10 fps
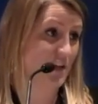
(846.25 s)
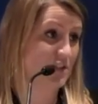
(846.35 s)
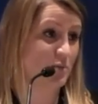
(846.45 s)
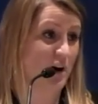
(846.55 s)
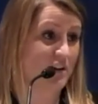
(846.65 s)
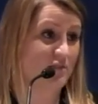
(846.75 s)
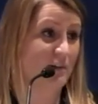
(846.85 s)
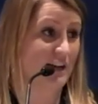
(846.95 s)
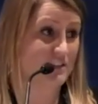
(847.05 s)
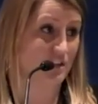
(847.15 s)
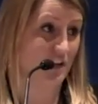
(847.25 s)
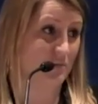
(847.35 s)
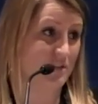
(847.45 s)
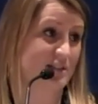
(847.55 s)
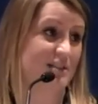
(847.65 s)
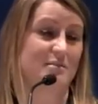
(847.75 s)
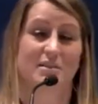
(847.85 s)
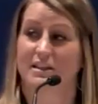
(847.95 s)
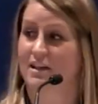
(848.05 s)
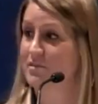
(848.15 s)
So part of my job, and this is
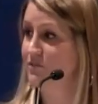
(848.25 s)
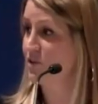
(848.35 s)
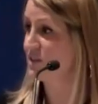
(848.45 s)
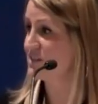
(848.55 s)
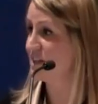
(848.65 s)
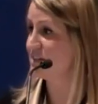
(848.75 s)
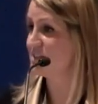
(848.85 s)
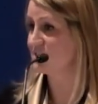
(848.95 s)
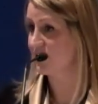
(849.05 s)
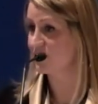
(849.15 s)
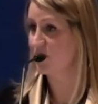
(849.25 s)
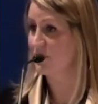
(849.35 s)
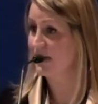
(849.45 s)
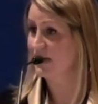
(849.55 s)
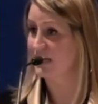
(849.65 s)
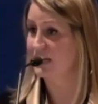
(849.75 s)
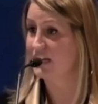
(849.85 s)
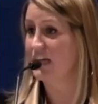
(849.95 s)
something I've been focused on since I've come in,